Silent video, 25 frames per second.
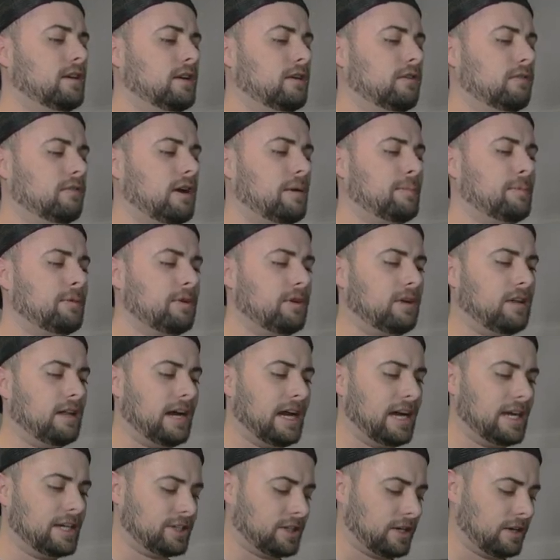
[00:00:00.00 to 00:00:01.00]
Rebel
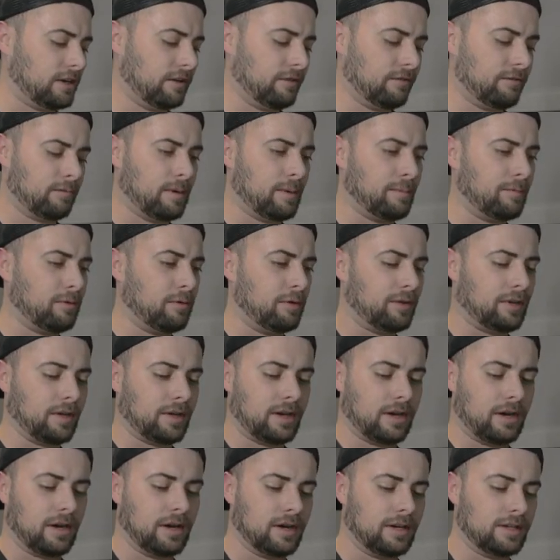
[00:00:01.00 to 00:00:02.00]
Clash, I don't even remember what the
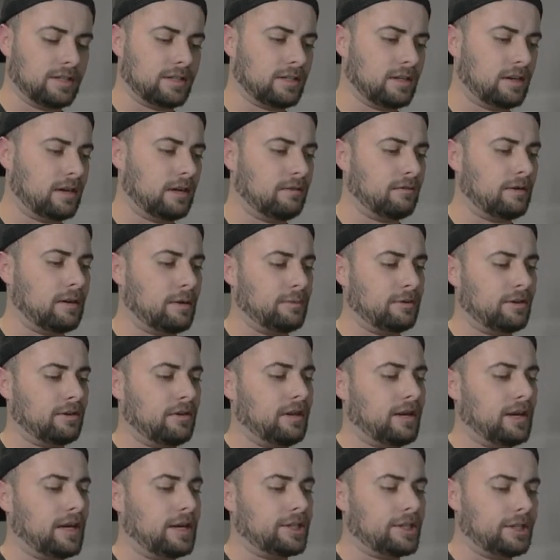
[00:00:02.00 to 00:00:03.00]
cards are in Rebel
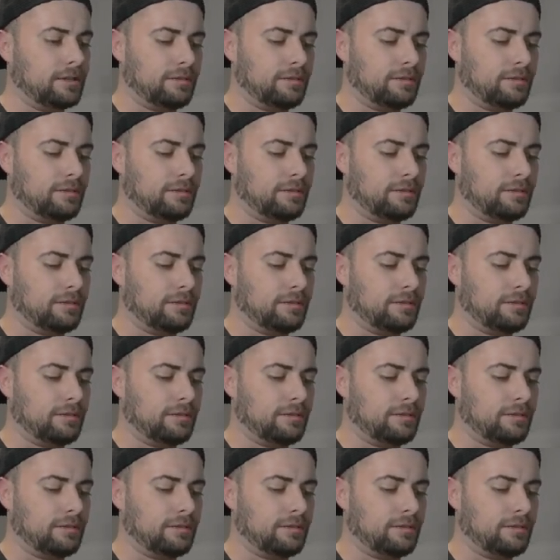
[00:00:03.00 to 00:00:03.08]
Clash.